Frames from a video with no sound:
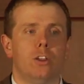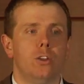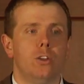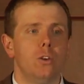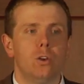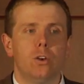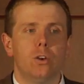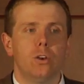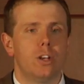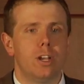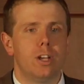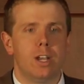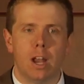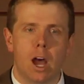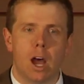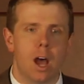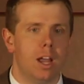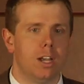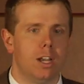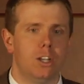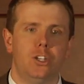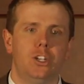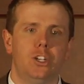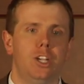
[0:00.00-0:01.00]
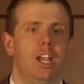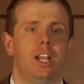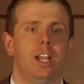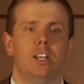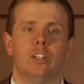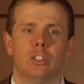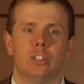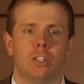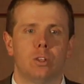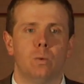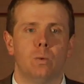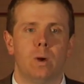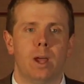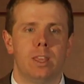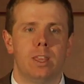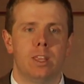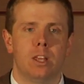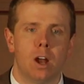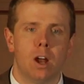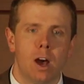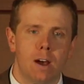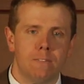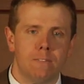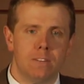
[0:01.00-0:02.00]
you could not change the way
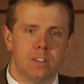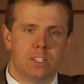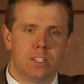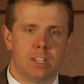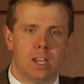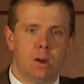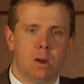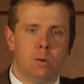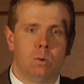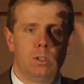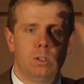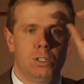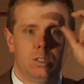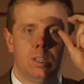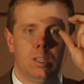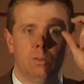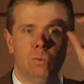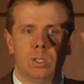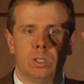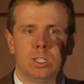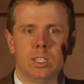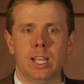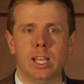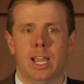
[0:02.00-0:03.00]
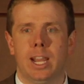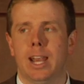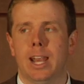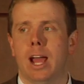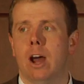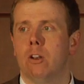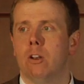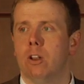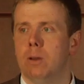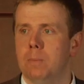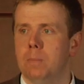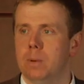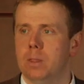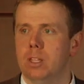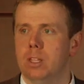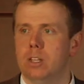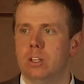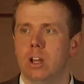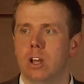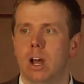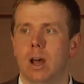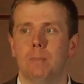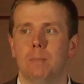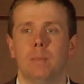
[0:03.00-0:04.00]
that office hours was laid out up at the
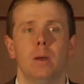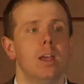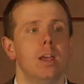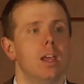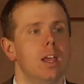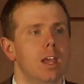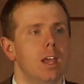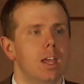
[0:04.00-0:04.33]
top.